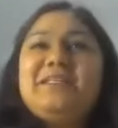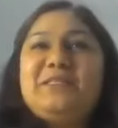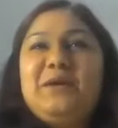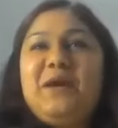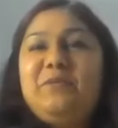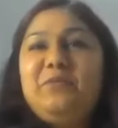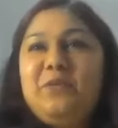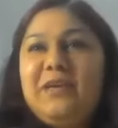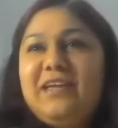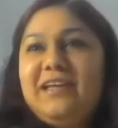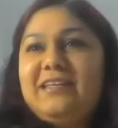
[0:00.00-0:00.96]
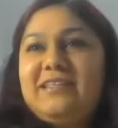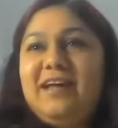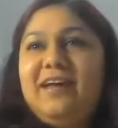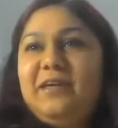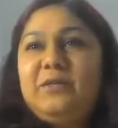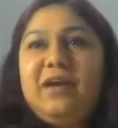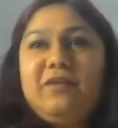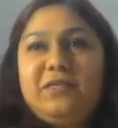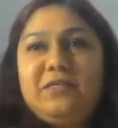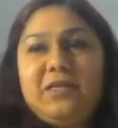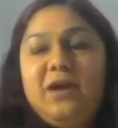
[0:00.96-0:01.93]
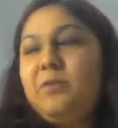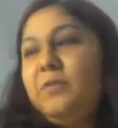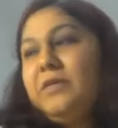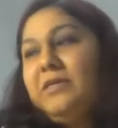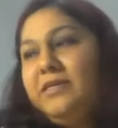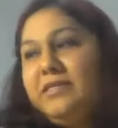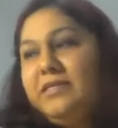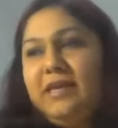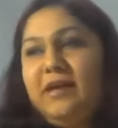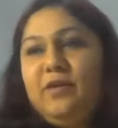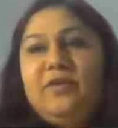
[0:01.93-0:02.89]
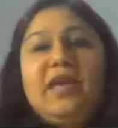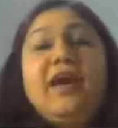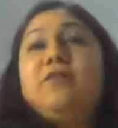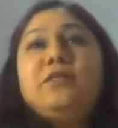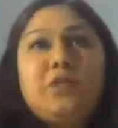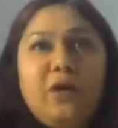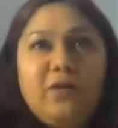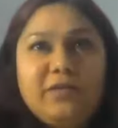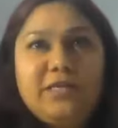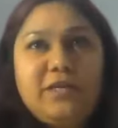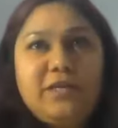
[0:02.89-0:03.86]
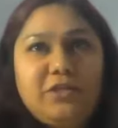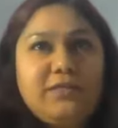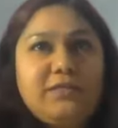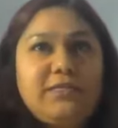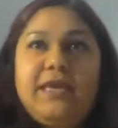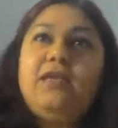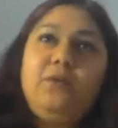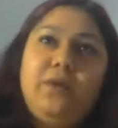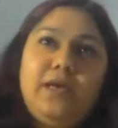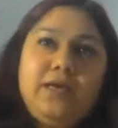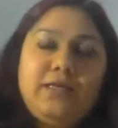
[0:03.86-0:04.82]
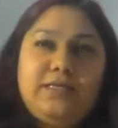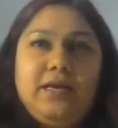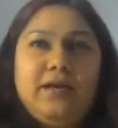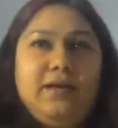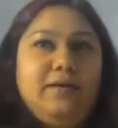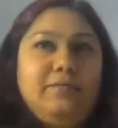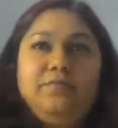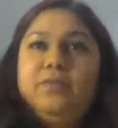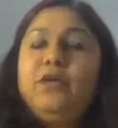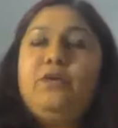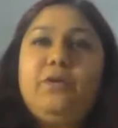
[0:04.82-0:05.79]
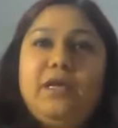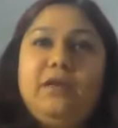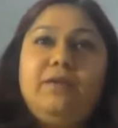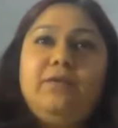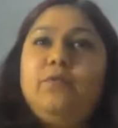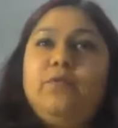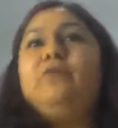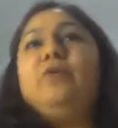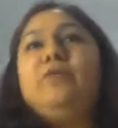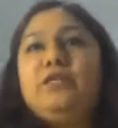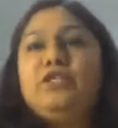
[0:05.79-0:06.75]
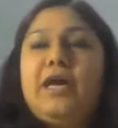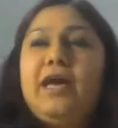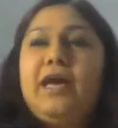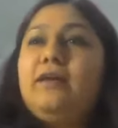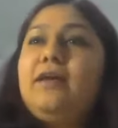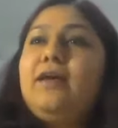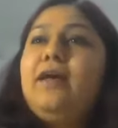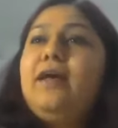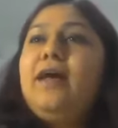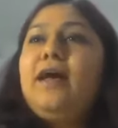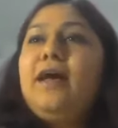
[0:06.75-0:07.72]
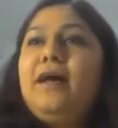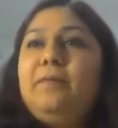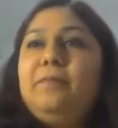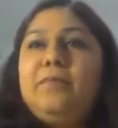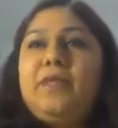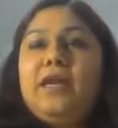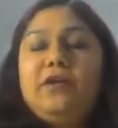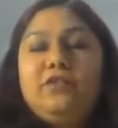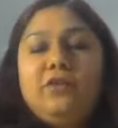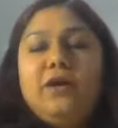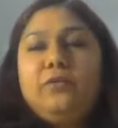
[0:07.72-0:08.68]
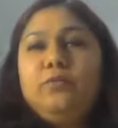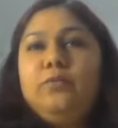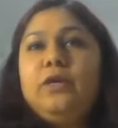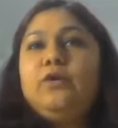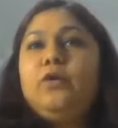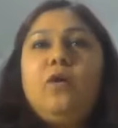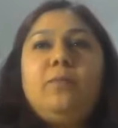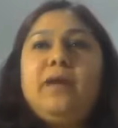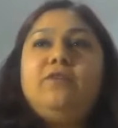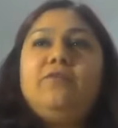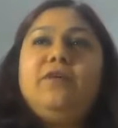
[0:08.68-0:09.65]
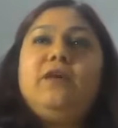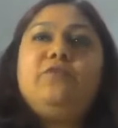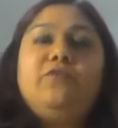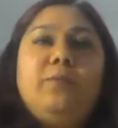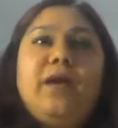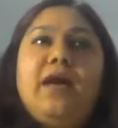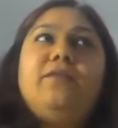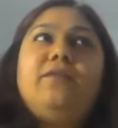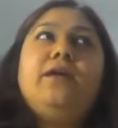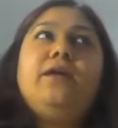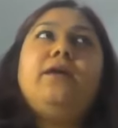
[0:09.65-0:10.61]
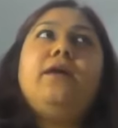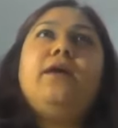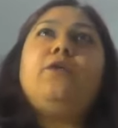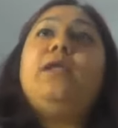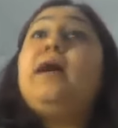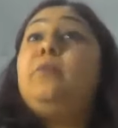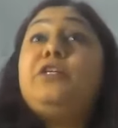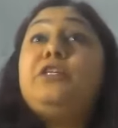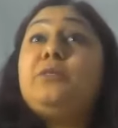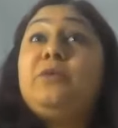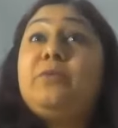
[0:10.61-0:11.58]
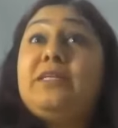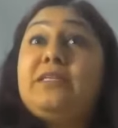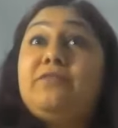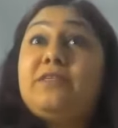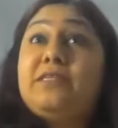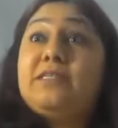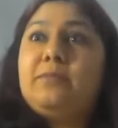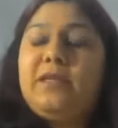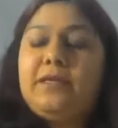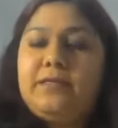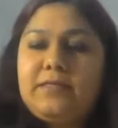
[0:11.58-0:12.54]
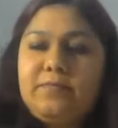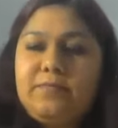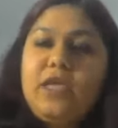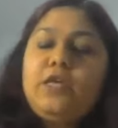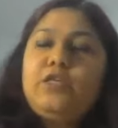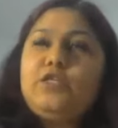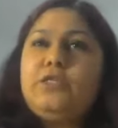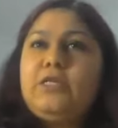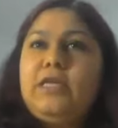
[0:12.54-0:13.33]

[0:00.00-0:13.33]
so I'm really excited to have this talk because we have these conversations anyways, in whenever we chat. And I thought we could all benefit from having a collaboration between different disciplines. So